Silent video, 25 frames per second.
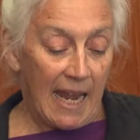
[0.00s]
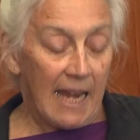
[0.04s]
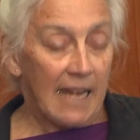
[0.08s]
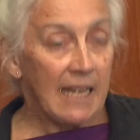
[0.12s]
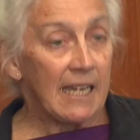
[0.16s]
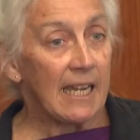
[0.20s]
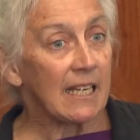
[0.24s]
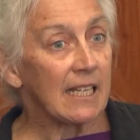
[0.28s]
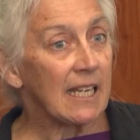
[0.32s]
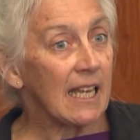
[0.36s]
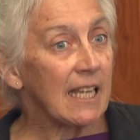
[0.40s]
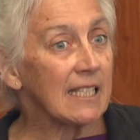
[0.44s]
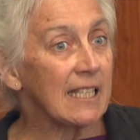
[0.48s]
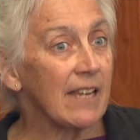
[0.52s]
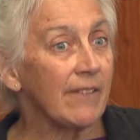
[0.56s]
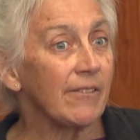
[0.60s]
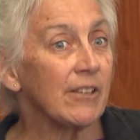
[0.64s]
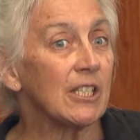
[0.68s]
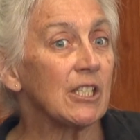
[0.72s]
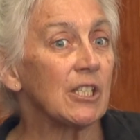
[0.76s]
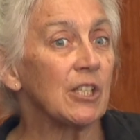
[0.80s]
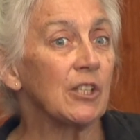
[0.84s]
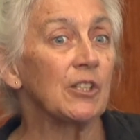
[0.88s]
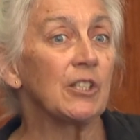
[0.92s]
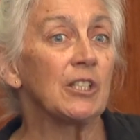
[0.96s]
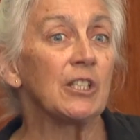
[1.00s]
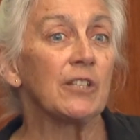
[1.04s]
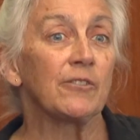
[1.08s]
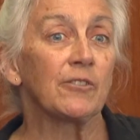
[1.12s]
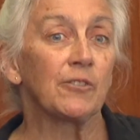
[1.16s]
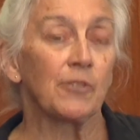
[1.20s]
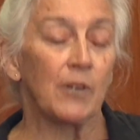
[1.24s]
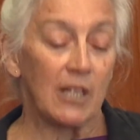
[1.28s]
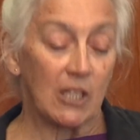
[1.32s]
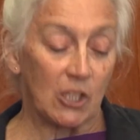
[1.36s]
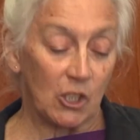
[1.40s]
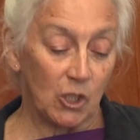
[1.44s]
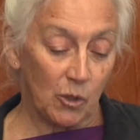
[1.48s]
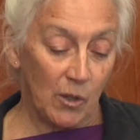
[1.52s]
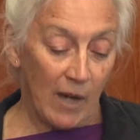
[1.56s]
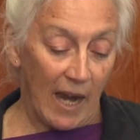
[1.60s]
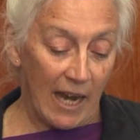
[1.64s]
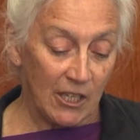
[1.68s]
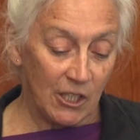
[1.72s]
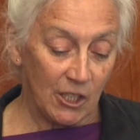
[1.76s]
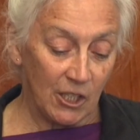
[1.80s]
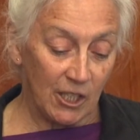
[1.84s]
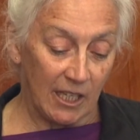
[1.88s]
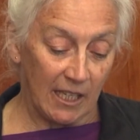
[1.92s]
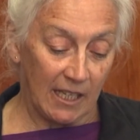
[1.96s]
Yet, as every student of Greek
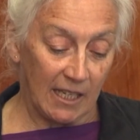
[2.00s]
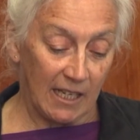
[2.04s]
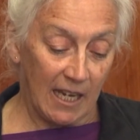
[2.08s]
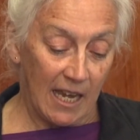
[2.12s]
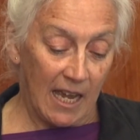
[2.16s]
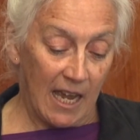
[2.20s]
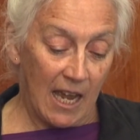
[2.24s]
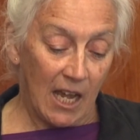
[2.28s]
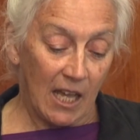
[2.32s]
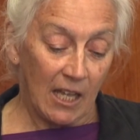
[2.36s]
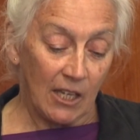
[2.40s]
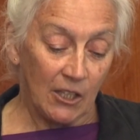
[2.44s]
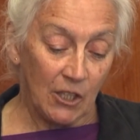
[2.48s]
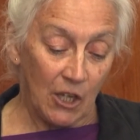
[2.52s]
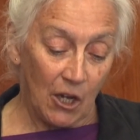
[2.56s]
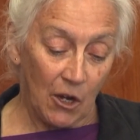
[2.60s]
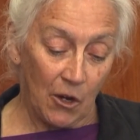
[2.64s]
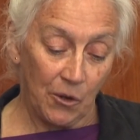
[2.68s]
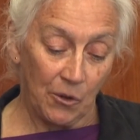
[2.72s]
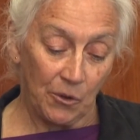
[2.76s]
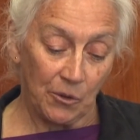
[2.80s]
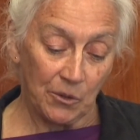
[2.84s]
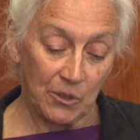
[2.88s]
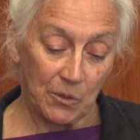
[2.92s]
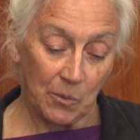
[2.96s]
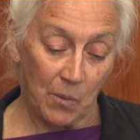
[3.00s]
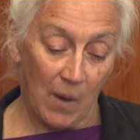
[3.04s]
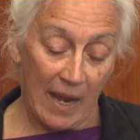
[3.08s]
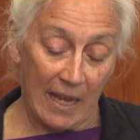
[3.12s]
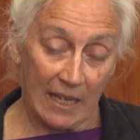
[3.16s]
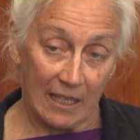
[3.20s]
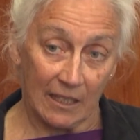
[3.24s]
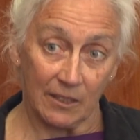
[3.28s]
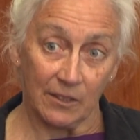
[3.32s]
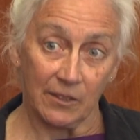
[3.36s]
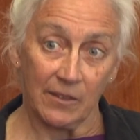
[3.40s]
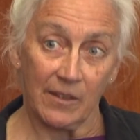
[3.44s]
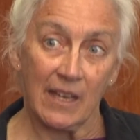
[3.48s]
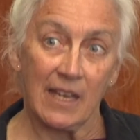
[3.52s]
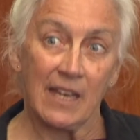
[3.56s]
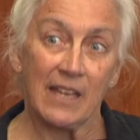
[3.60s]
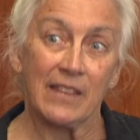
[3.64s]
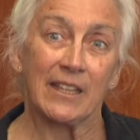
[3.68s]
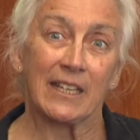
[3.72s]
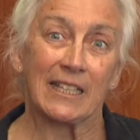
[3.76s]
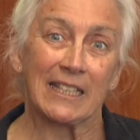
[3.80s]
tragedy knows well, the